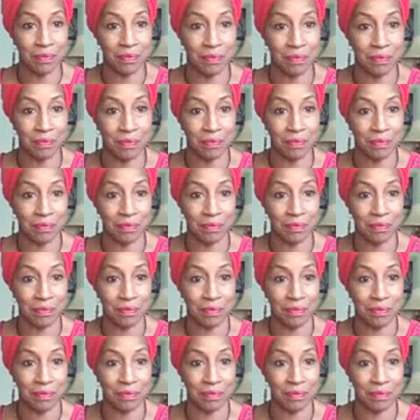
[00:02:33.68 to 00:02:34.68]

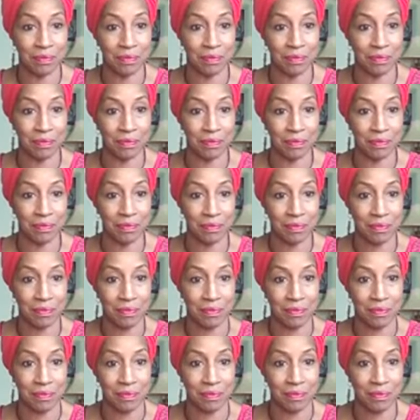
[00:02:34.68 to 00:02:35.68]

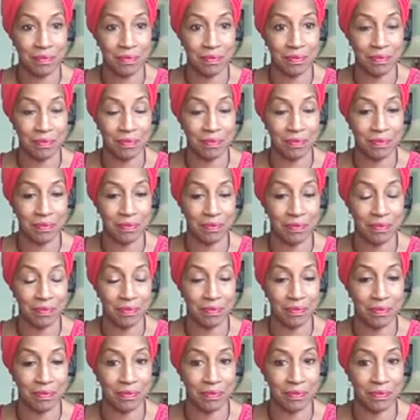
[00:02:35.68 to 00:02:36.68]

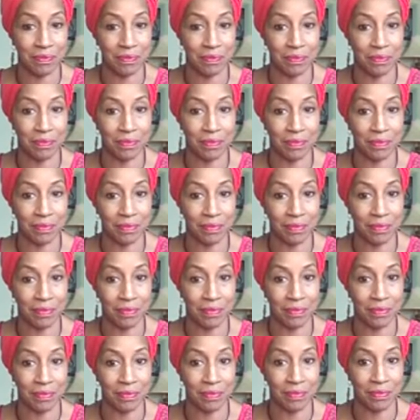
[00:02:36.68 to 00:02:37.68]

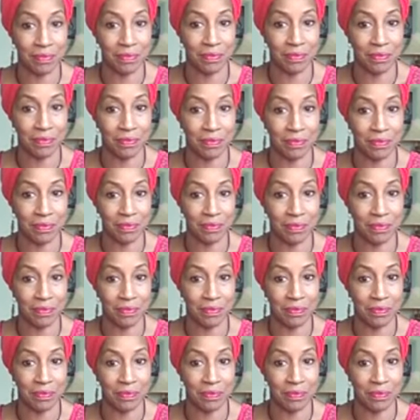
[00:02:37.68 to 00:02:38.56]
(silent)